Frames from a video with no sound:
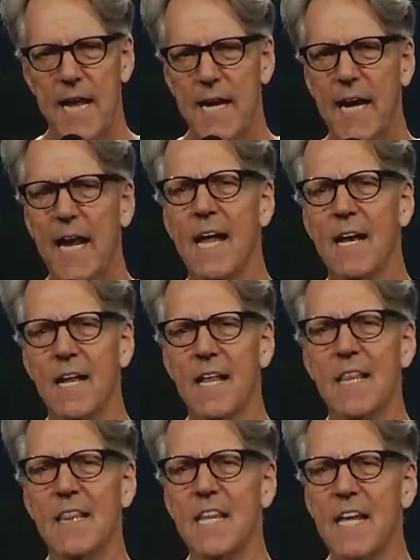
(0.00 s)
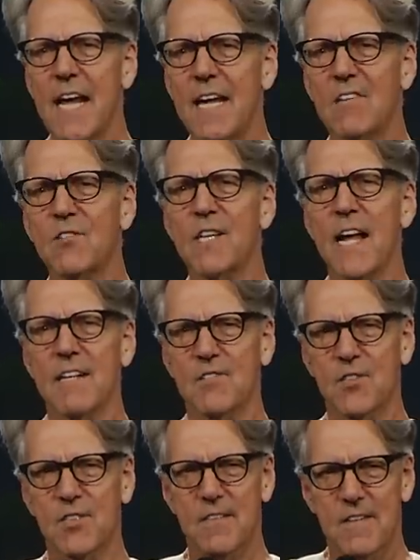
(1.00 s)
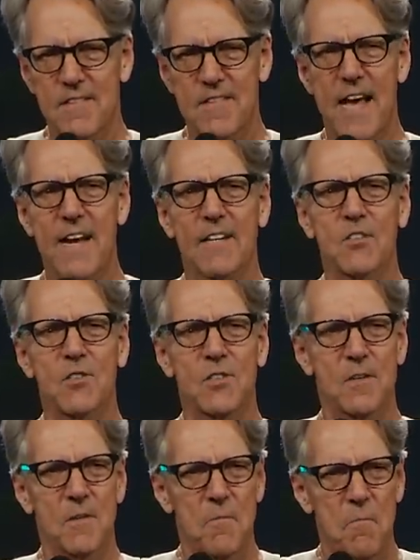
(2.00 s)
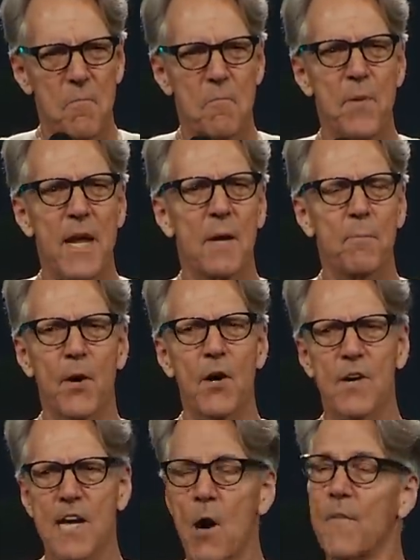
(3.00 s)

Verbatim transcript: And again, the incense that is being burned.